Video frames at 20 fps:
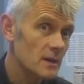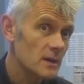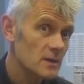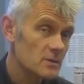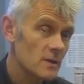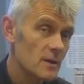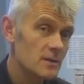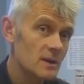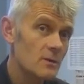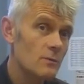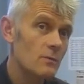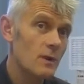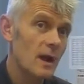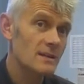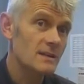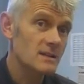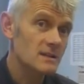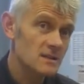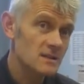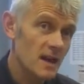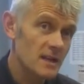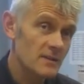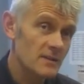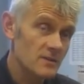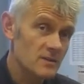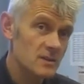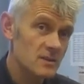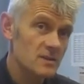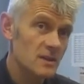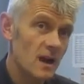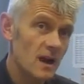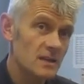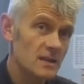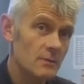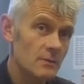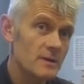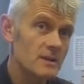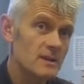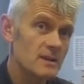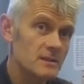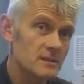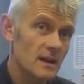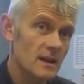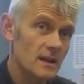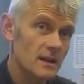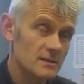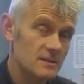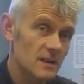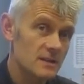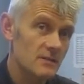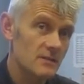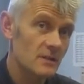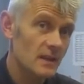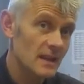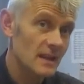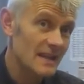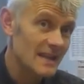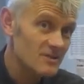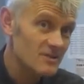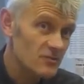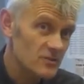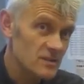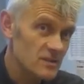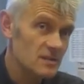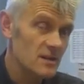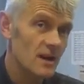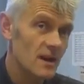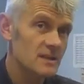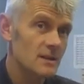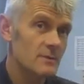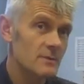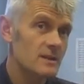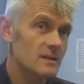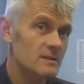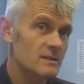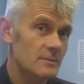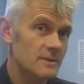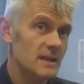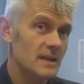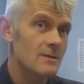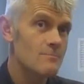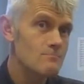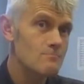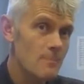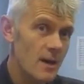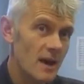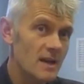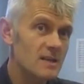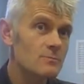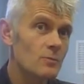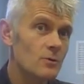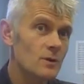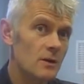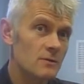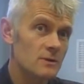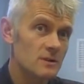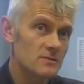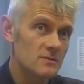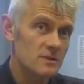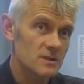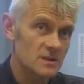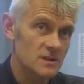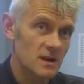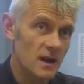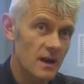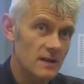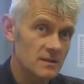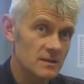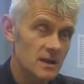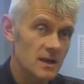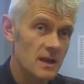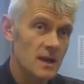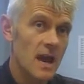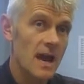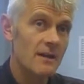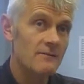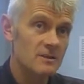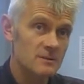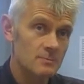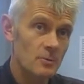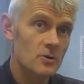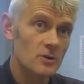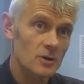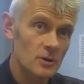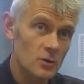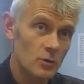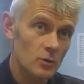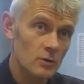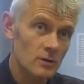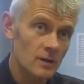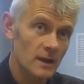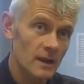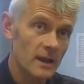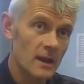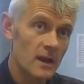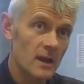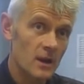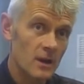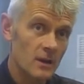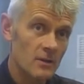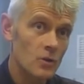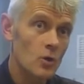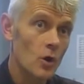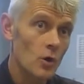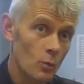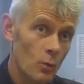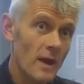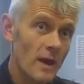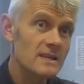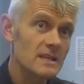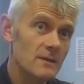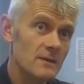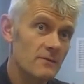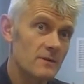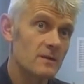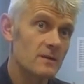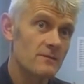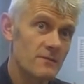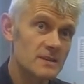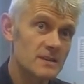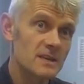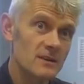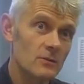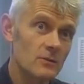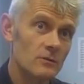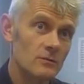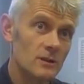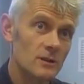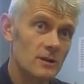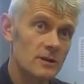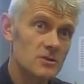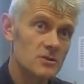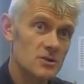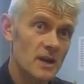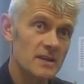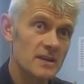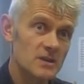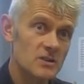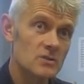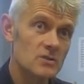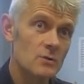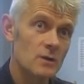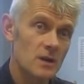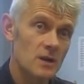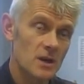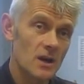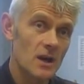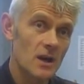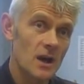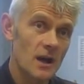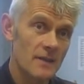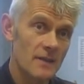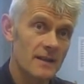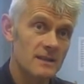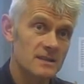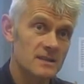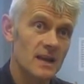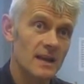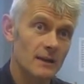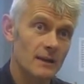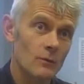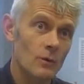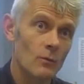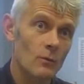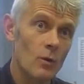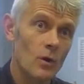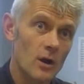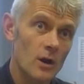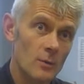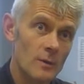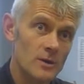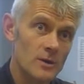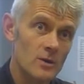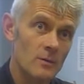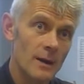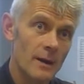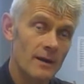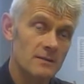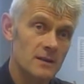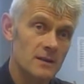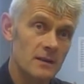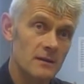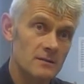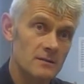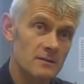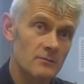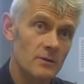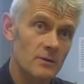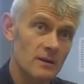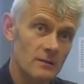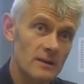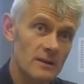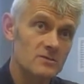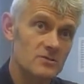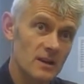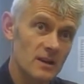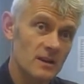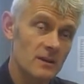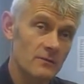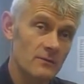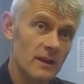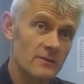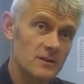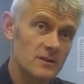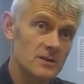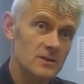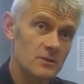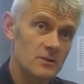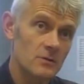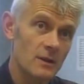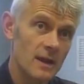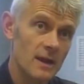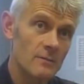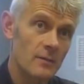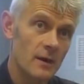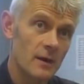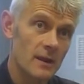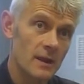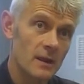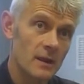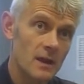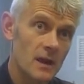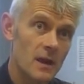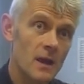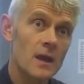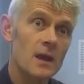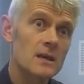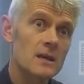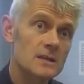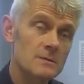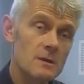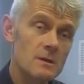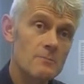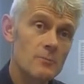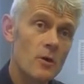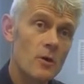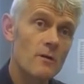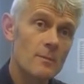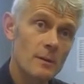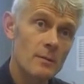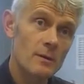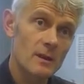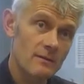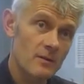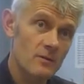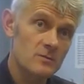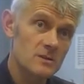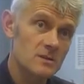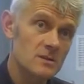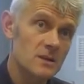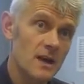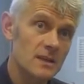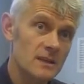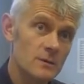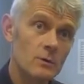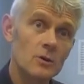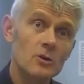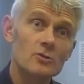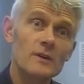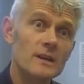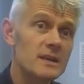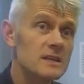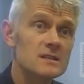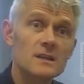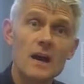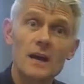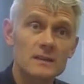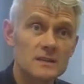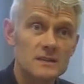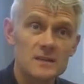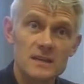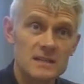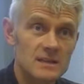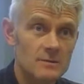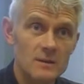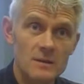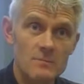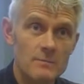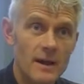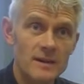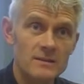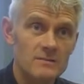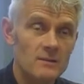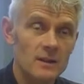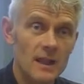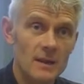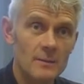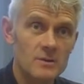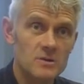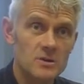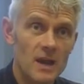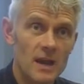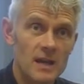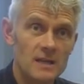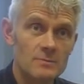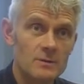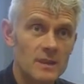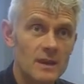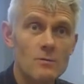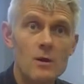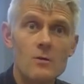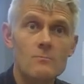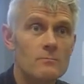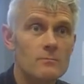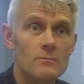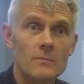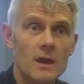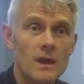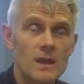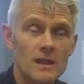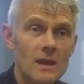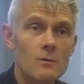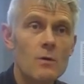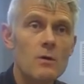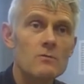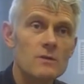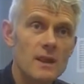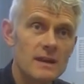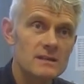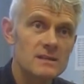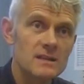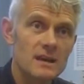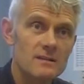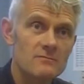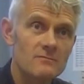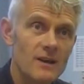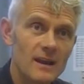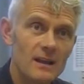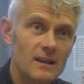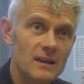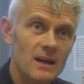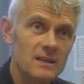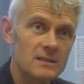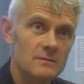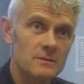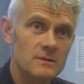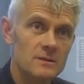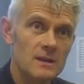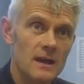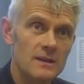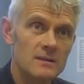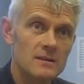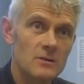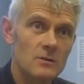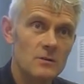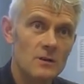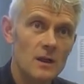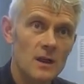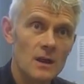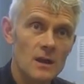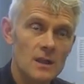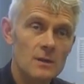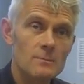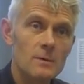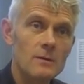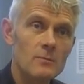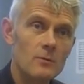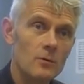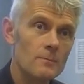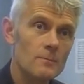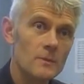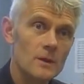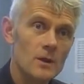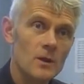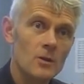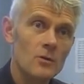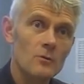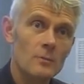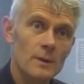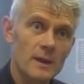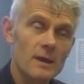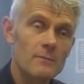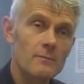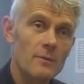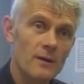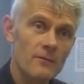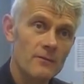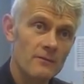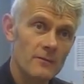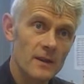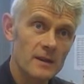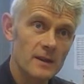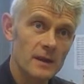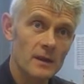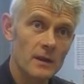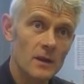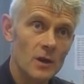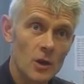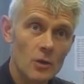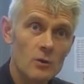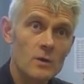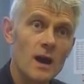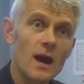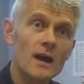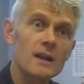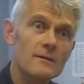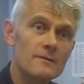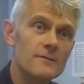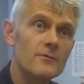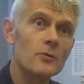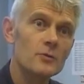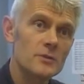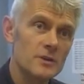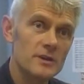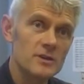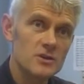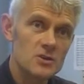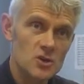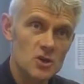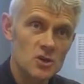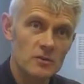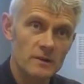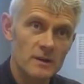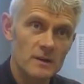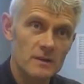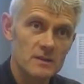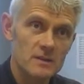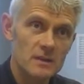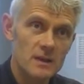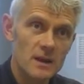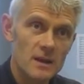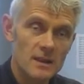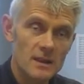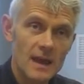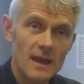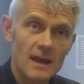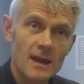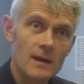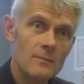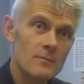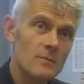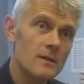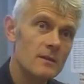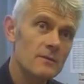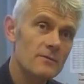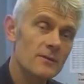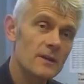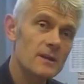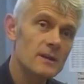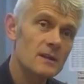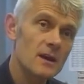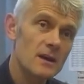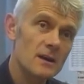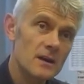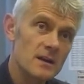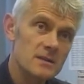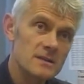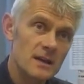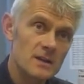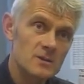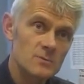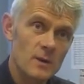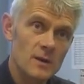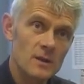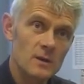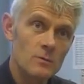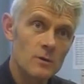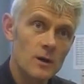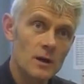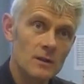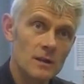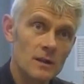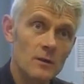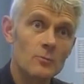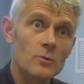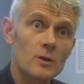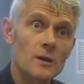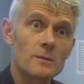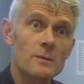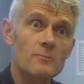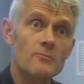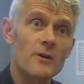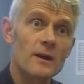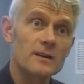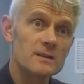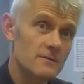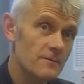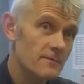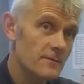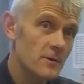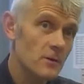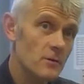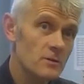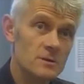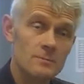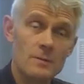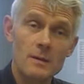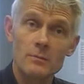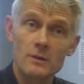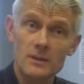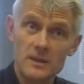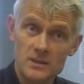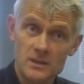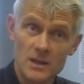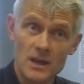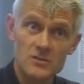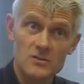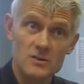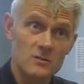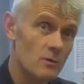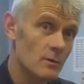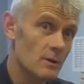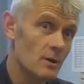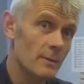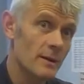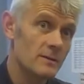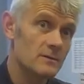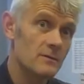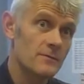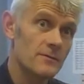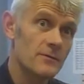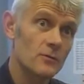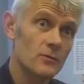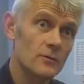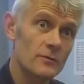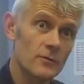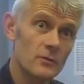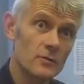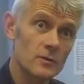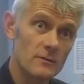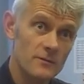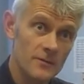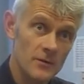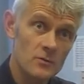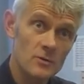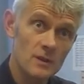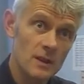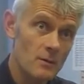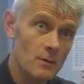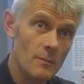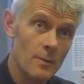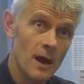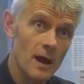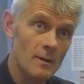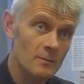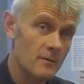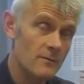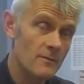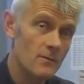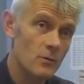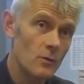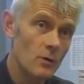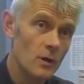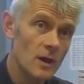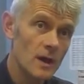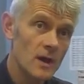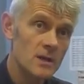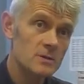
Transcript: So I think as a scientific society, we need to take a scientifically literate society, we need to be taking much more notice of the science and responding accordingly, not waiting for the physical changes to occur and then saying, well, what can we do about it? Because we're literally going to have left it too late by then. Some of the poorer people in our own society will already start to see some of the impacts of climate change, but they won't necessarily recognise them as that. So the people who will be hit by flooding who can't afford the insurance, that flooding that occurs elsewhere in the world that will put up the price of food, so people in this country will not be able to afford the food that they were buying before.